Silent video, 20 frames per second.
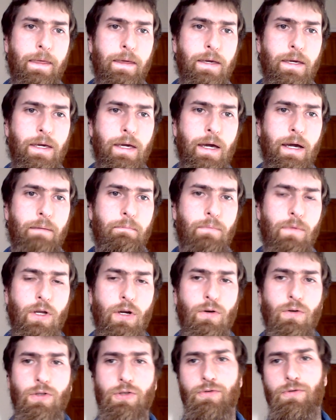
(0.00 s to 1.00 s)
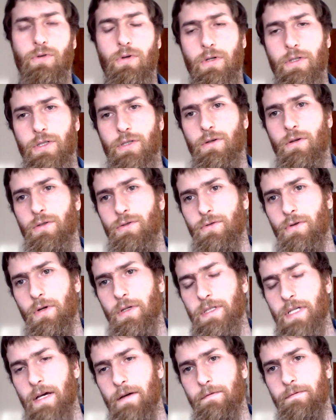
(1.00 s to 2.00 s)
yeah, the Australoids
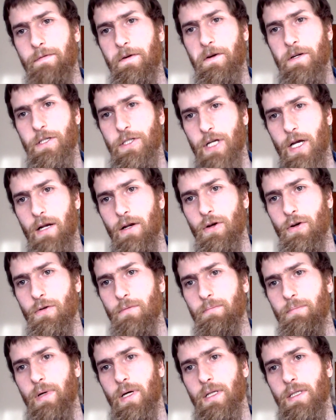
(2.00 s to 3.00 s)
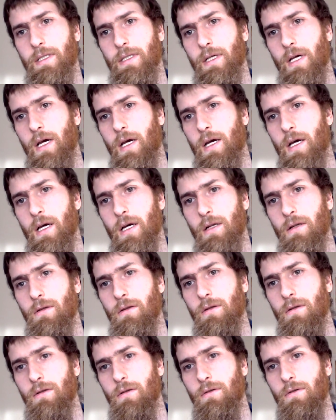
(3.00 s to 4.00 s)
have very shallow but
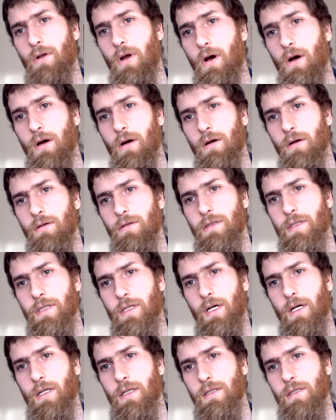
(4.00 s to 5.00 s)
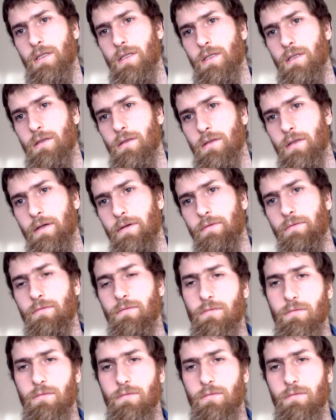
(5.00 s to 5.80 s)
long skulls. They're